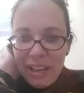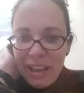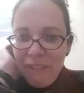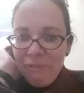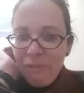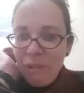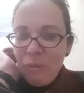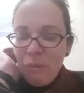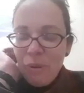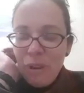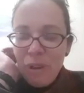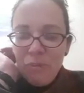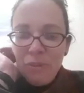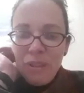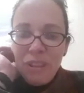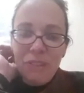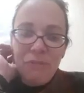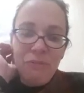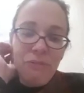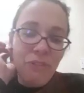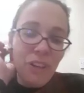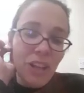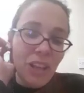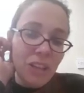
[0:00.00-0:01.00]
Having worked with the
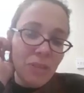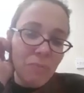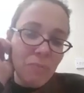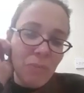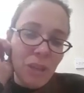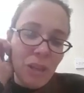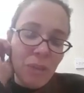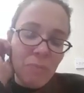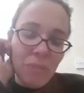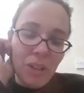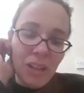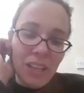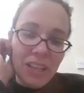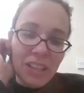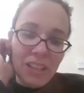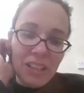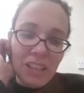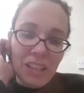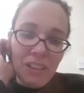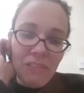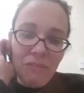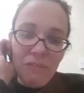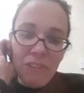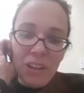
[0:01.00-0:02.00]
flood people in
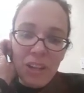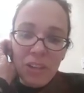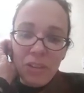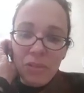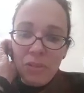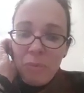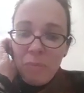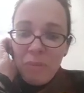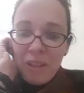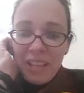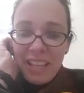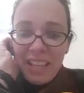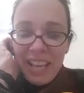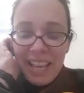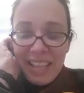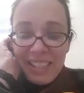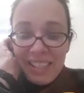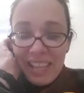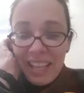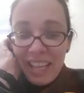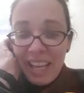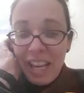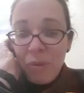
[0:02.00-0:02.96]
the flood group in Keswick,